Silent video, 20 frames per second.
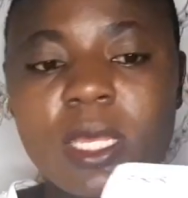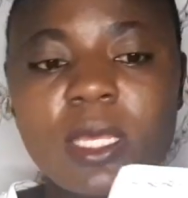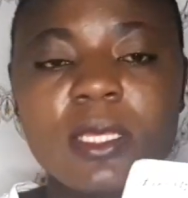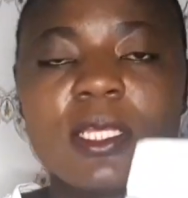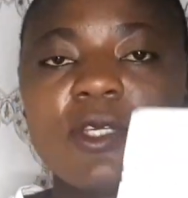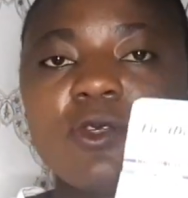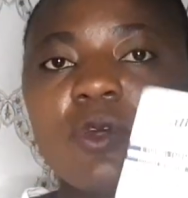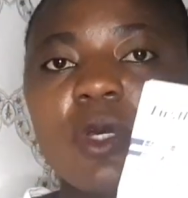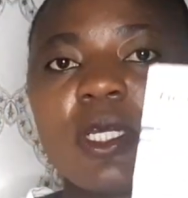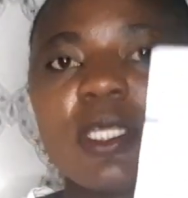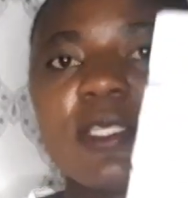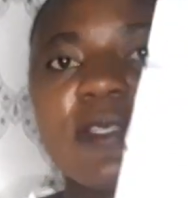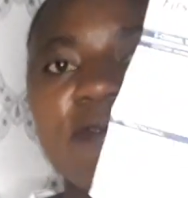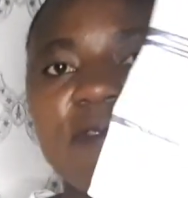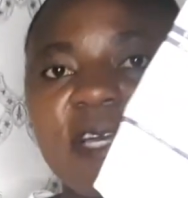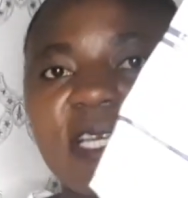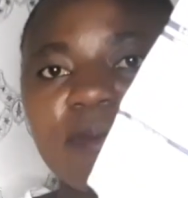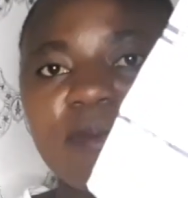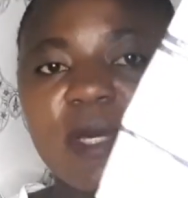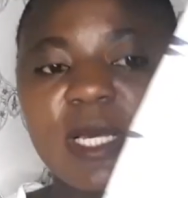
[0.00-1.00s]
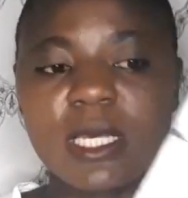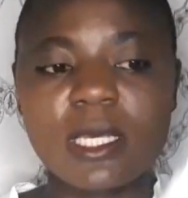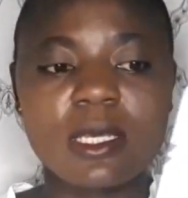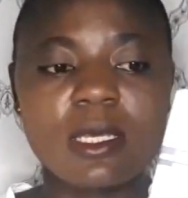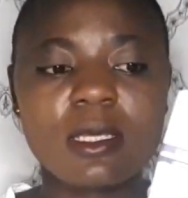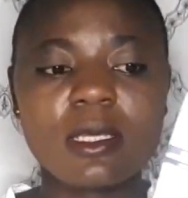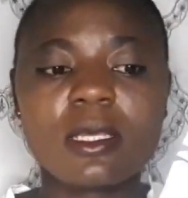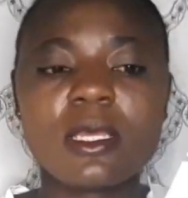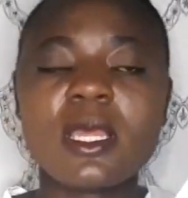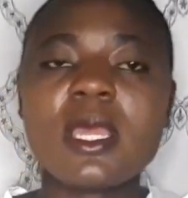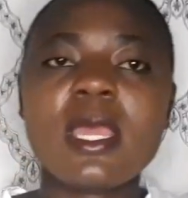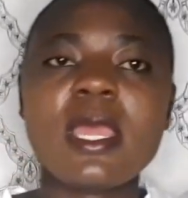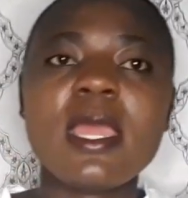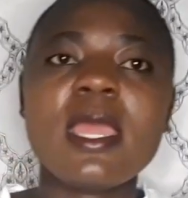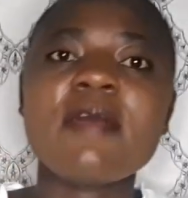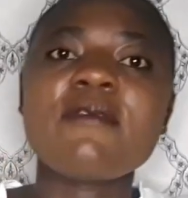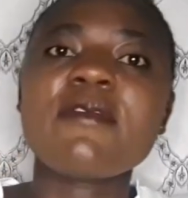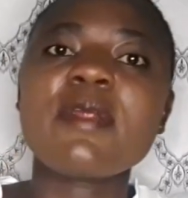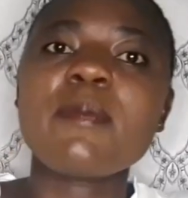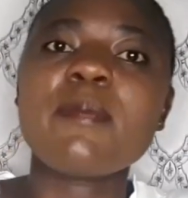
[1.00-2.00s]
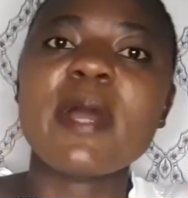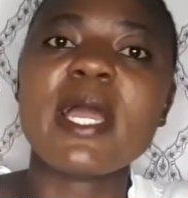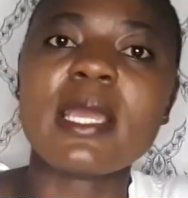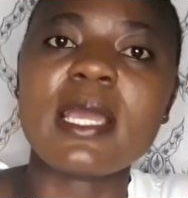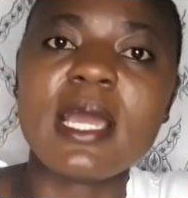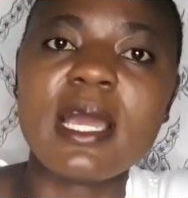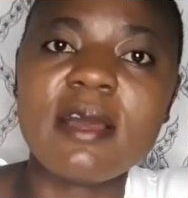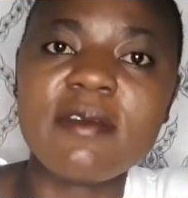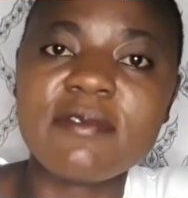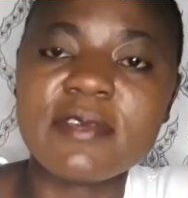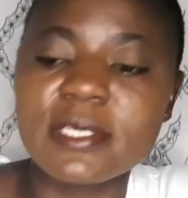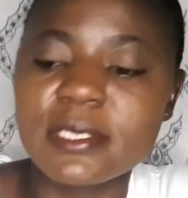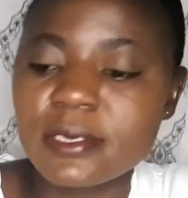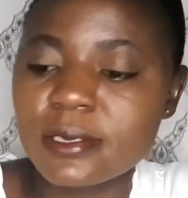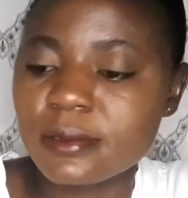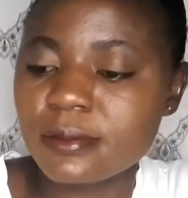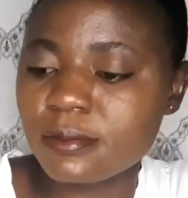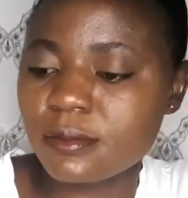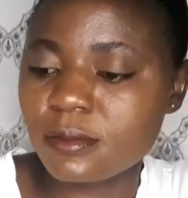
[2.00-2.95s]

This one is First Bank. Every bank have it.